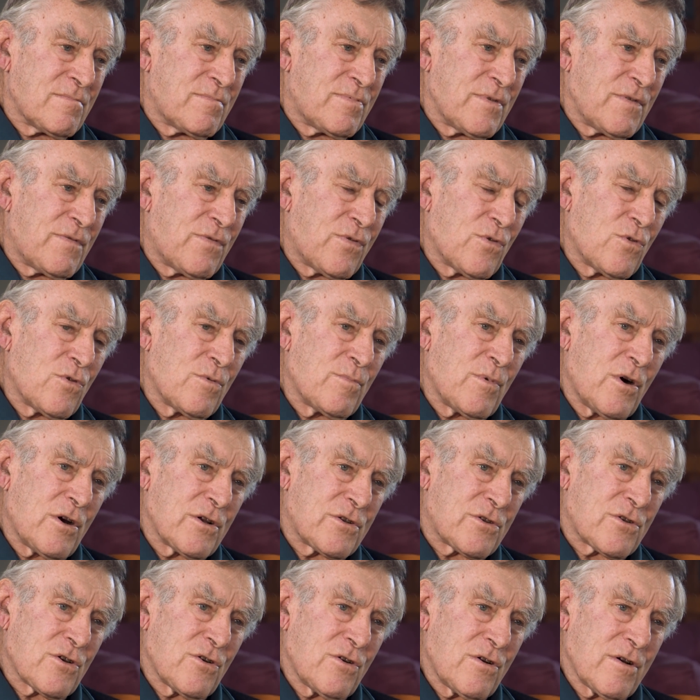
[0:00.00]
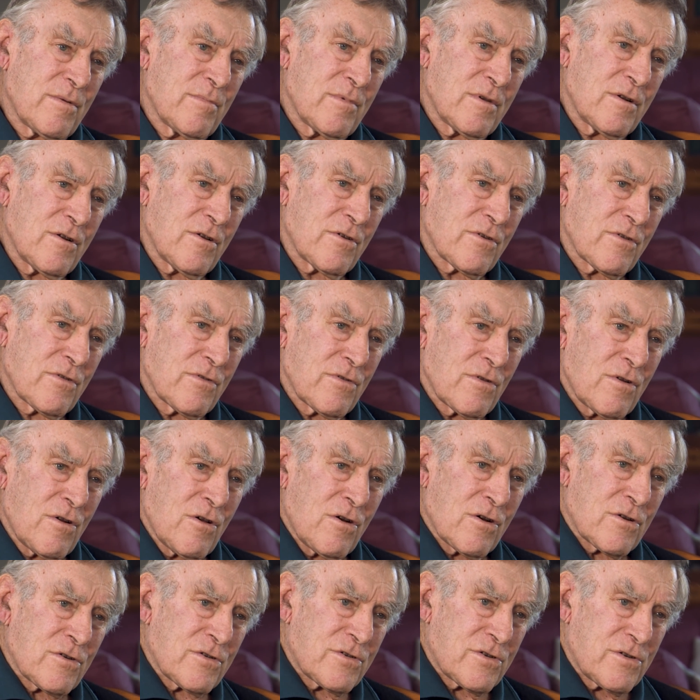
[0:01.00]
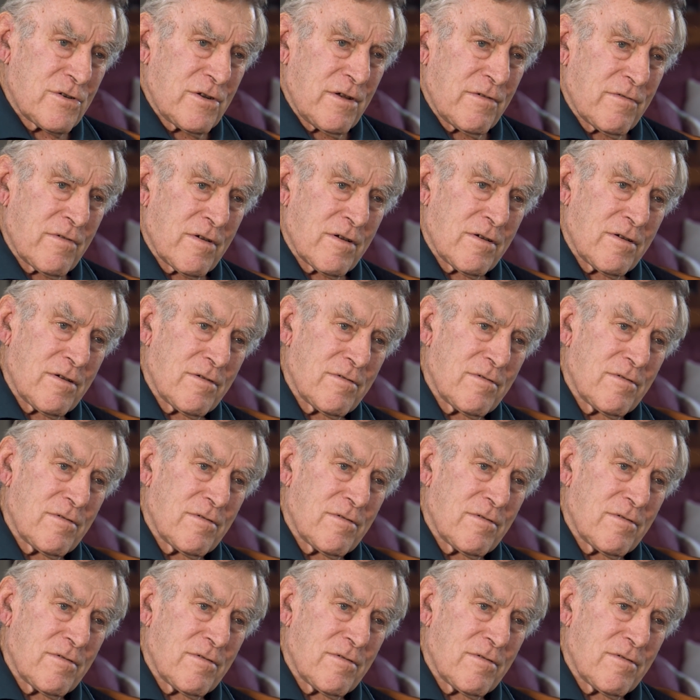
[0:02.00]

before my time, a lot of the locks never,